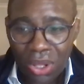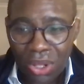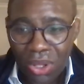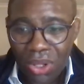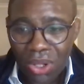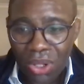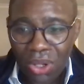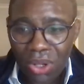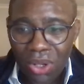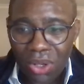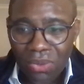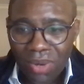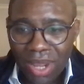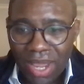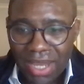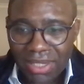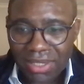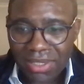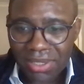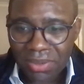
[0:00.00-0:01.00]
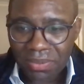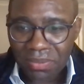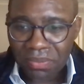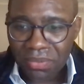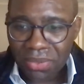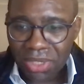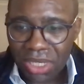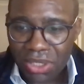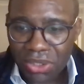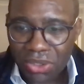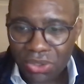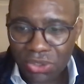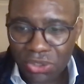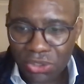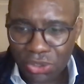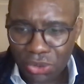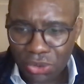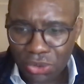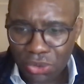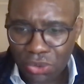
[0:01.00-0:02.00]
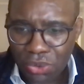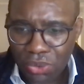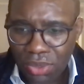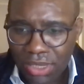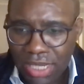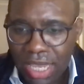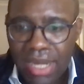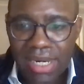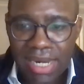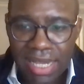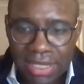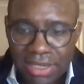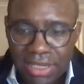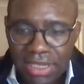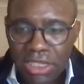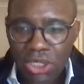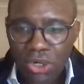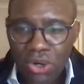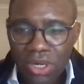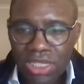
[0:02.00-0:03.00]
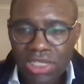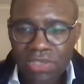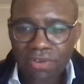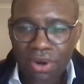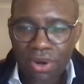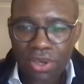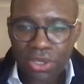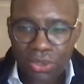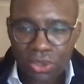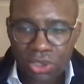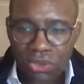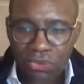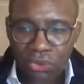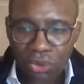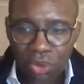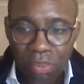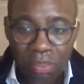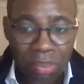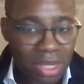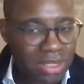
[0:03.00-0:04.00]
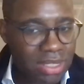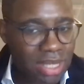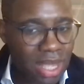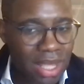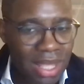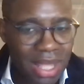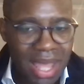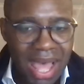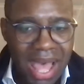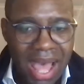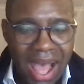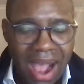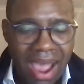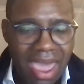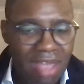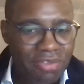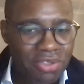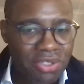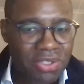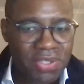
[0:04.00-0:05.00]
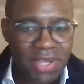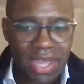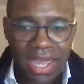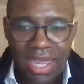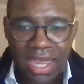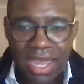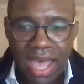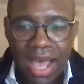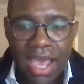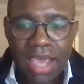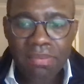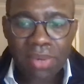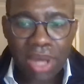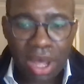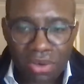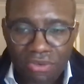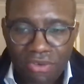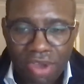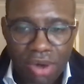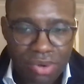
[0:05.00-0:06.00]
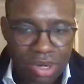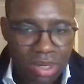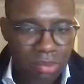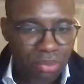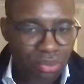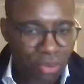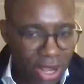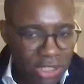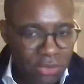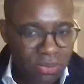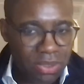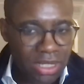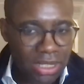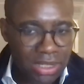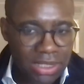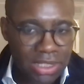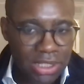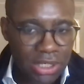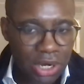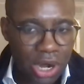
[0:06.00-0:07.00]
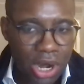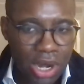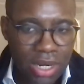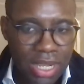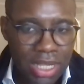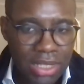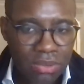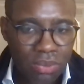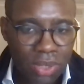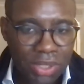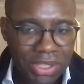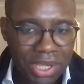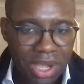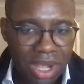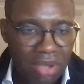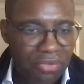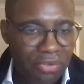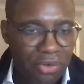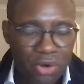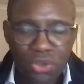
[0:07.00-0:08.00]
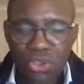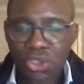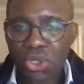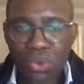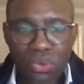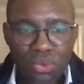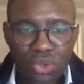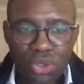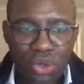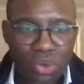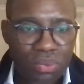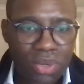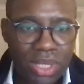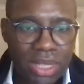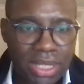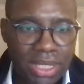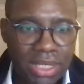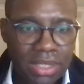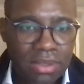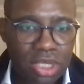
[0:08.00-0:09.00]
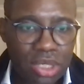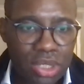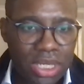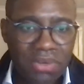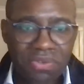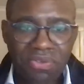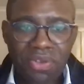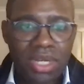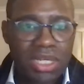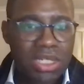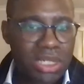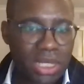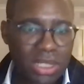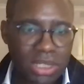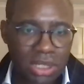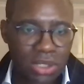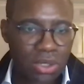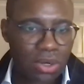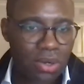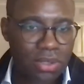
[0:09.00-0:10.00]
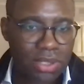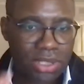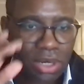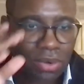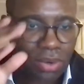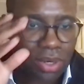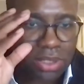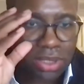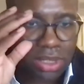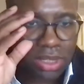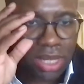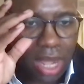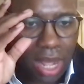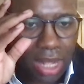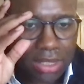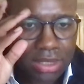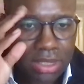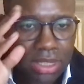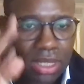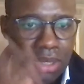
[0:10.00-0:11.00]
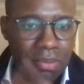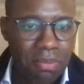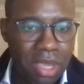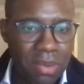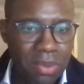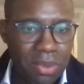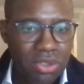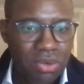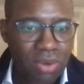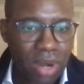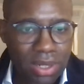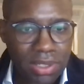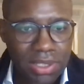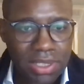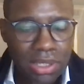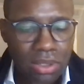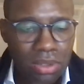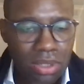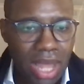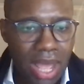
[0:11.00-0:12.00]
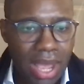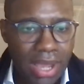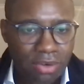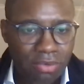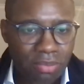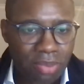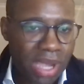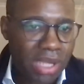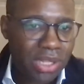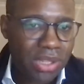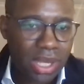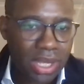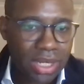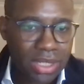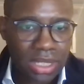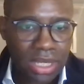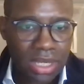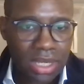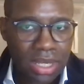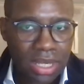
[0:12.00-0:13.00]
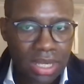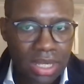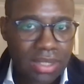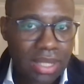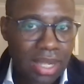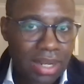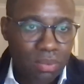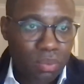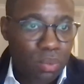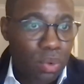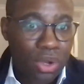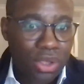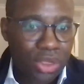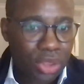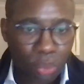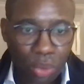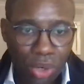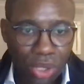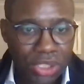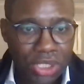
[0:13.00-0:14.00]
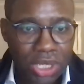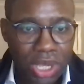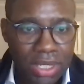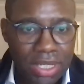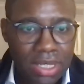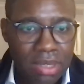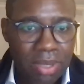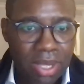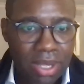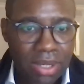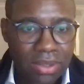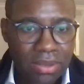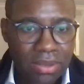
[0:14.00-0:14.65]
All right. So yeah, LinkedIn Learn is very useful, but I have to say I'm not very impressed with LinkedIn Learn and what they offer. You can finish LinkedIn Learn series and not be able to write a single line of Python that worth talking about.